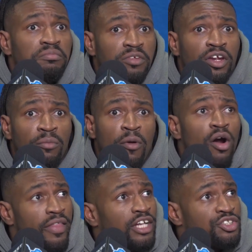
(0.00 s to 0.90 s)
you know,
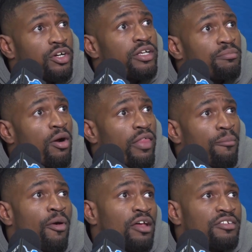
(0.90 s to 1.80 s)
part of that journey, part of
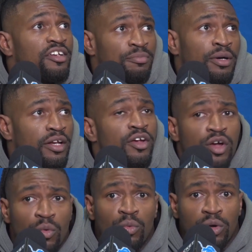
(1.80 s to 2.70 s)
that process. But
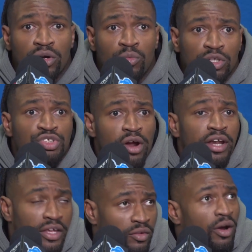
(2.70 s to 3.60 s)
we're we're
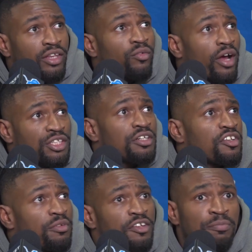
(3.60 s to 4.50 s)
trending in the right direction,
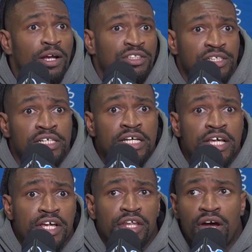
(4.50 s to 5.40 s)
especially,
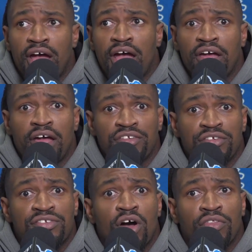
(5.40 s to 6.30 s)
you know, as
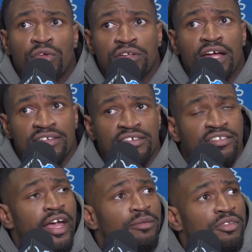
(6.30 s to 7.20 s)
you saw those last six
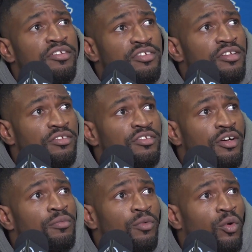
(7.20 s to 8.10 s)
games of the season.
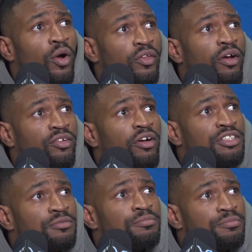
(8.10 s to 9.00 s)
So we're going in the right
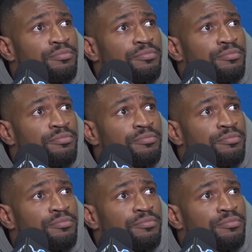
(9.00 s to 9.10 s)
direction.